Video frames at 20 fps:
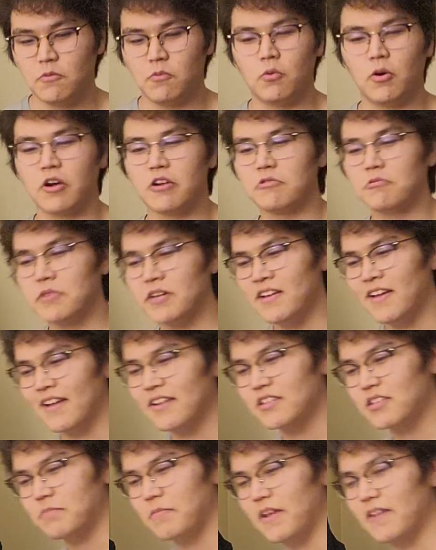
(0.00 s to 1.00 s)
Why are we
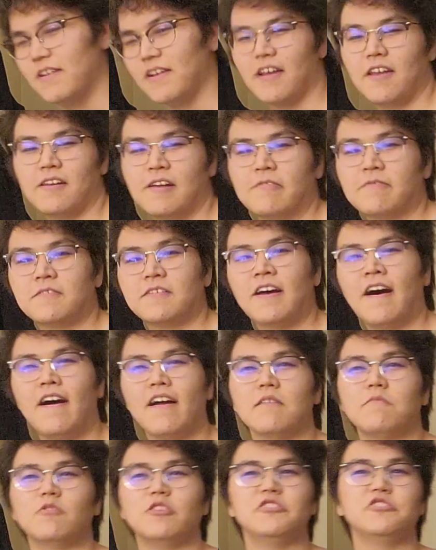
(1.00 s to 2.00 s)
not spending enough
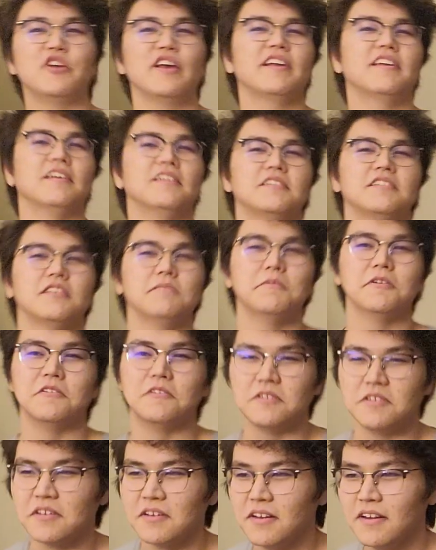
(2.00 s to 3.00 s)
time with J.K.
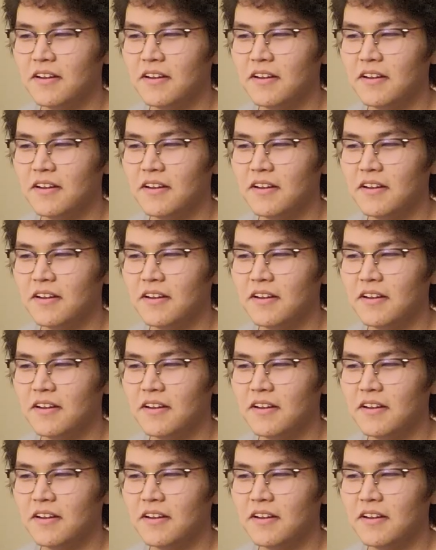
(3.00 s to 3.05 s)
Simmons?